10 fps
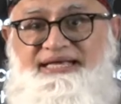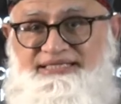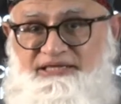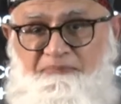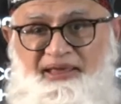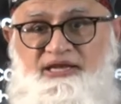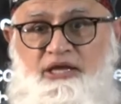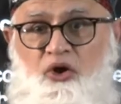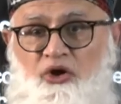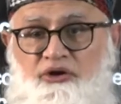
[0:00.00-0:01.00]
depending
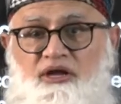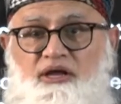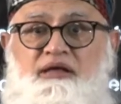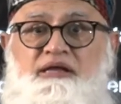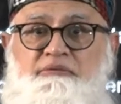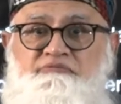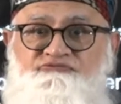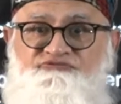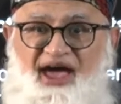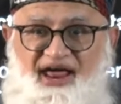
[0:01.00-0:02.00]
on
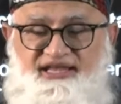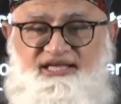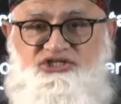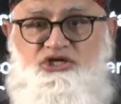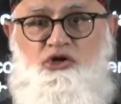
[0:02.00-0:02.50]
various